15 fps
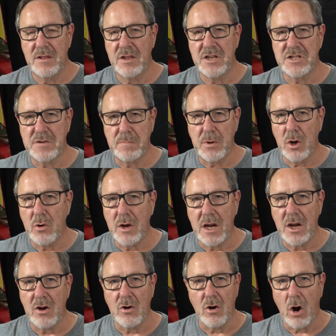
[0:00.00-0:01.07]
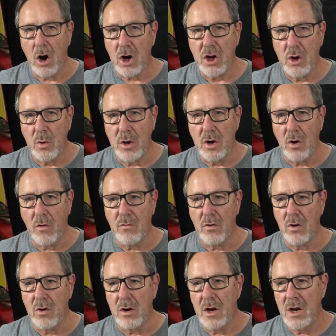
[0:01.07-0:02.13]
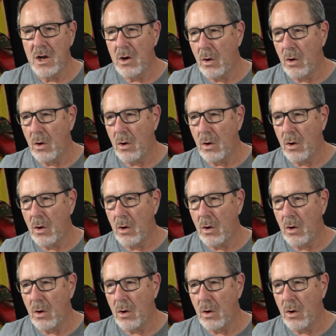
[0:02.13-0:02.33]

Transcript: disputing or arguing over,